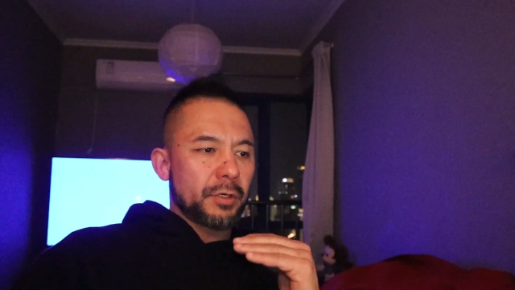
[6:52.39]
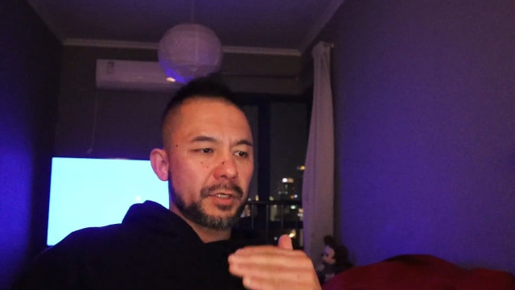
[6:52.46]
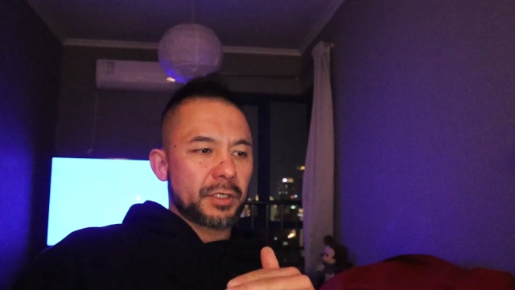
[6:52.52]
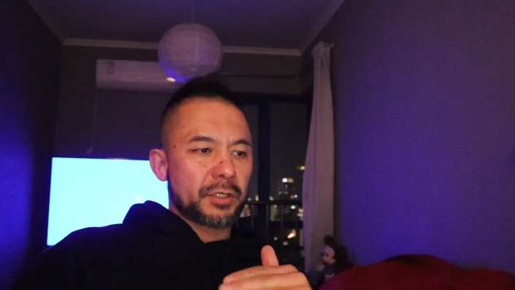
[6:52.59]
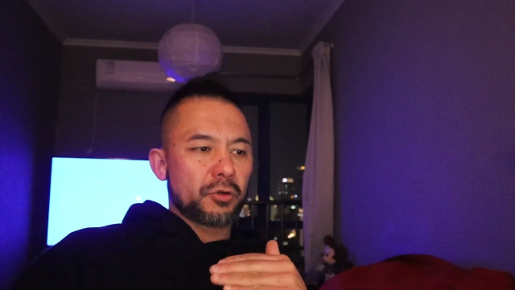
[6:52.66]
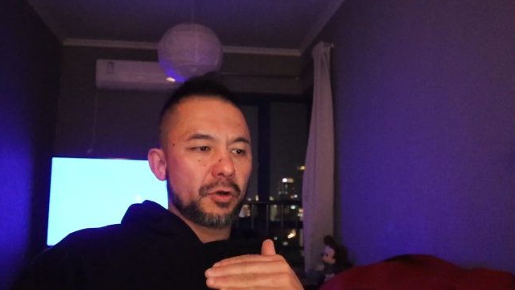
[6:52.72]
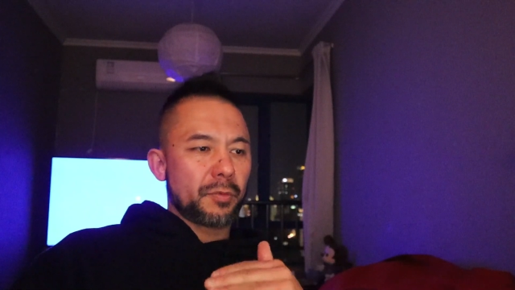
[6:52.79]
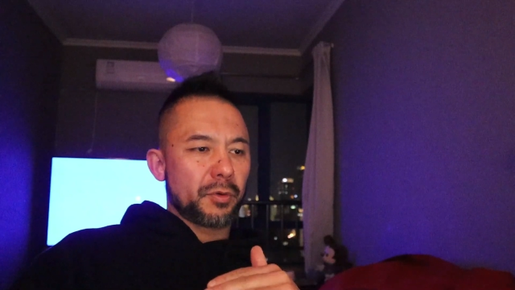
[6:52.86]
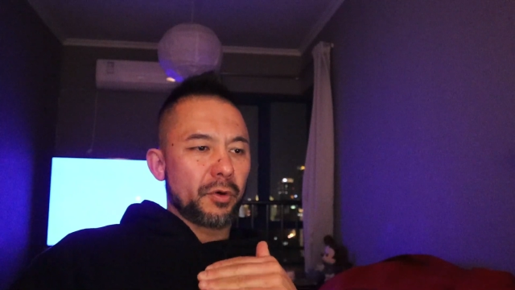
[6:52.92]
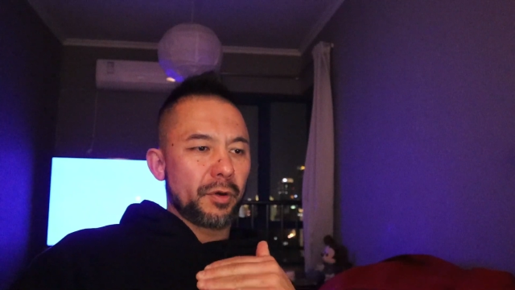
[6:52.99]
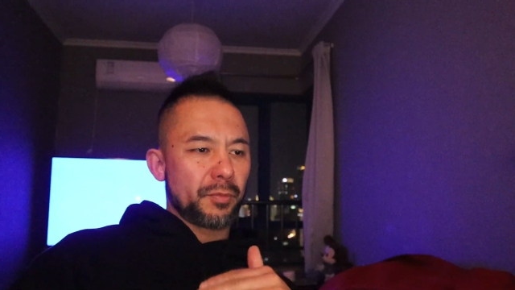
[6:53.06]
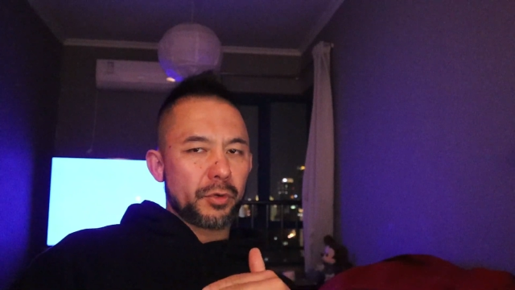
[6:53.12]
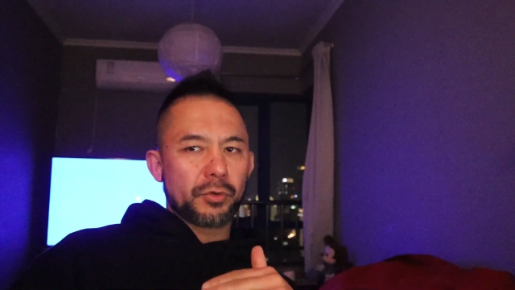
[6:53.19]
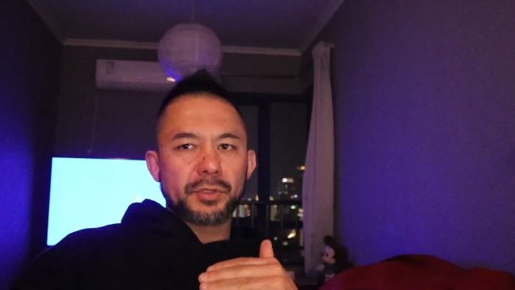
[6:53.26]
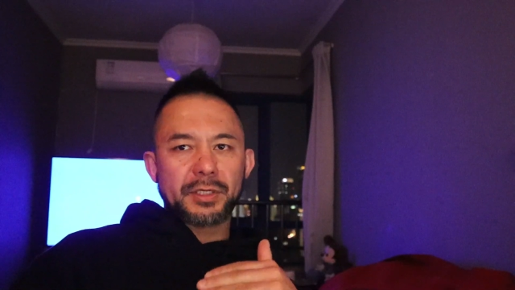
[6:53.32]
to disturb your
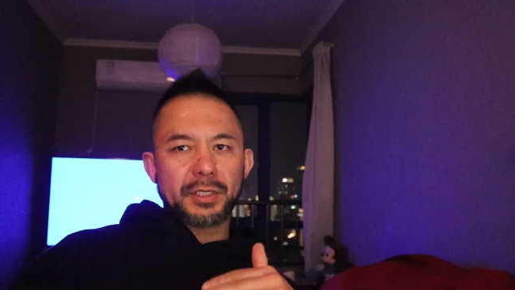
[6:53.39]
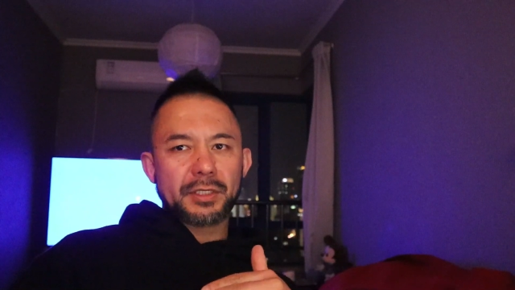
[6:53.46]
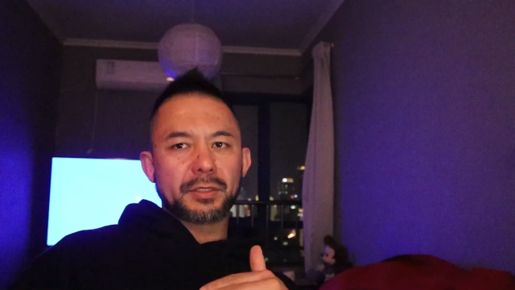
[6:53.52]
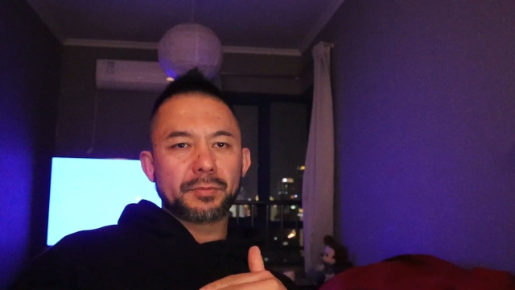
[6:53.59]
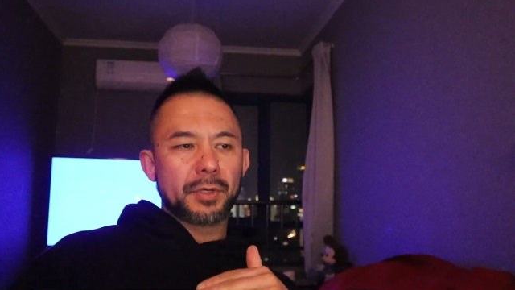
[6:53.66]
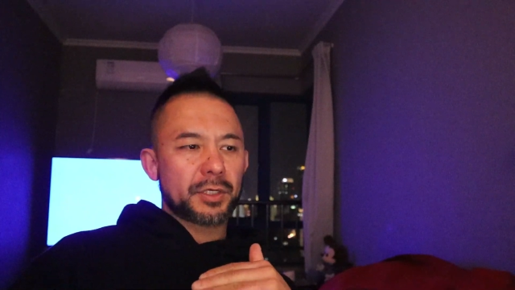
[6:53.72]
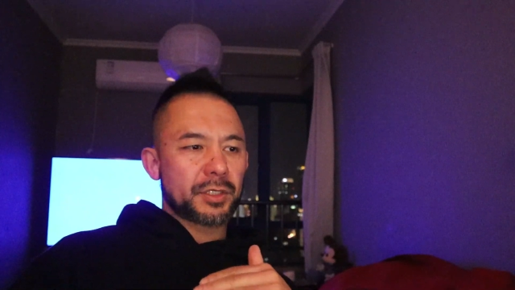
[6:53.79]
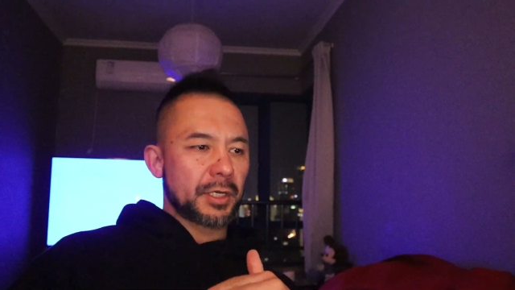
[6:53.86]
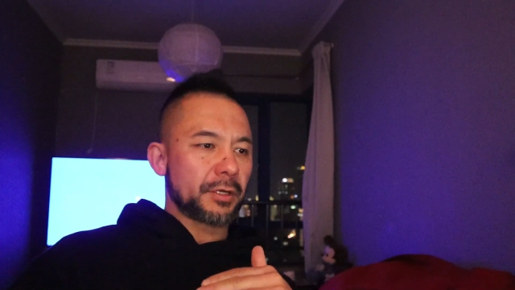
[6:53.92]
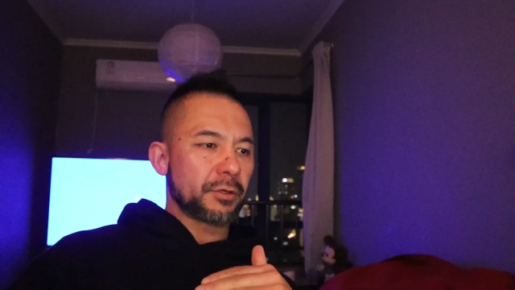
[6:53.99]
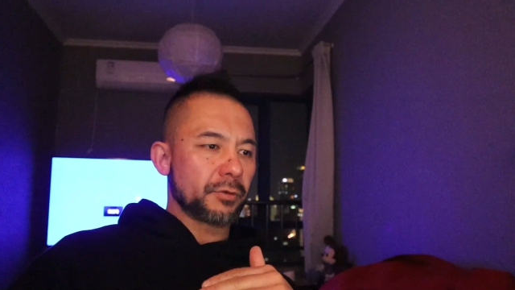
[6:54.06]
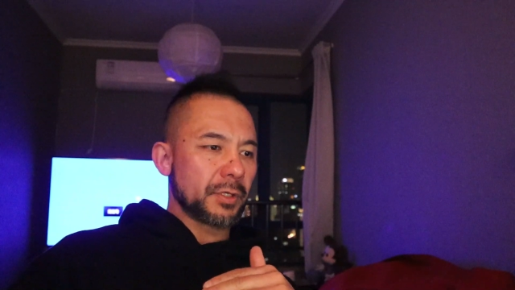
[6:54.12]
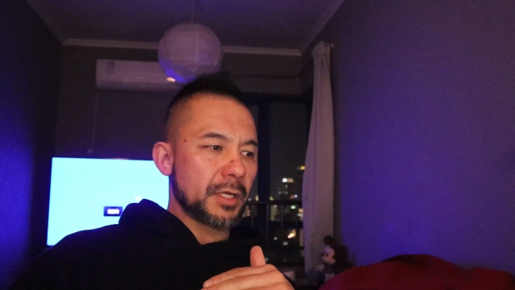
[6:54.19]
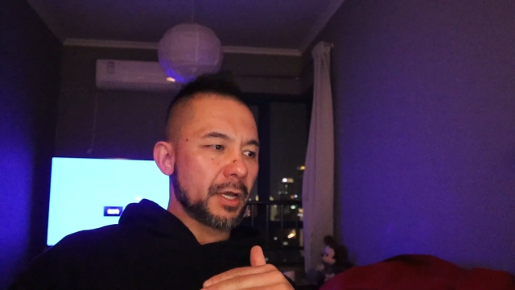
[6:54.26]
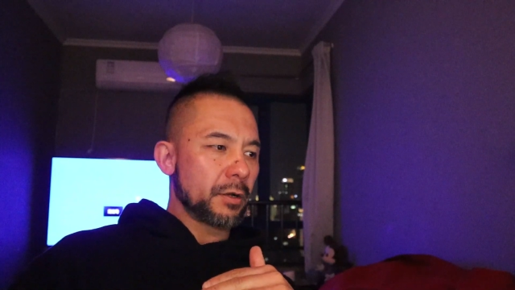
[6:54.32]
immune system and shut
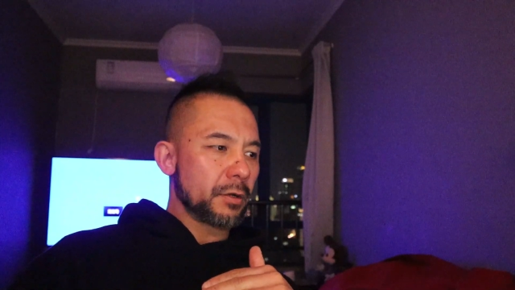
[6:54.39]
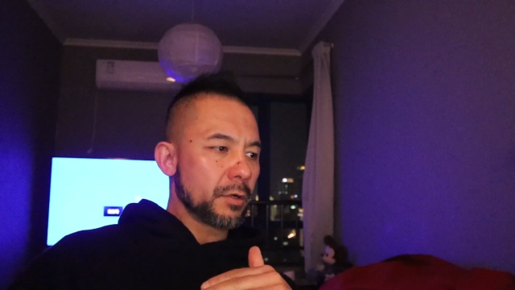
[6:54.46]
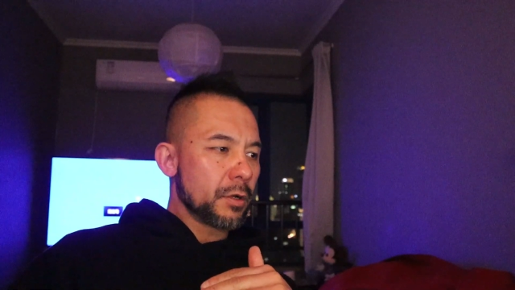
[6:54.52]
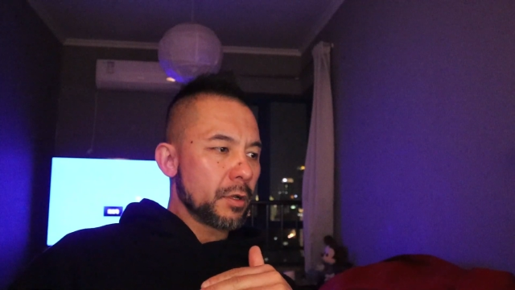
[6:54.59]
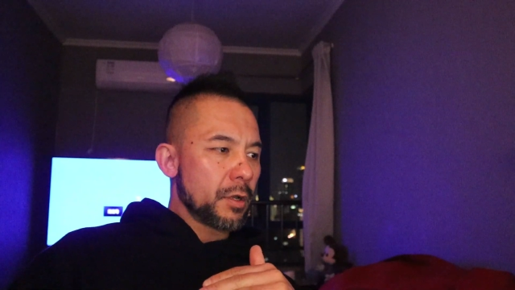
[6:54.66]
you down.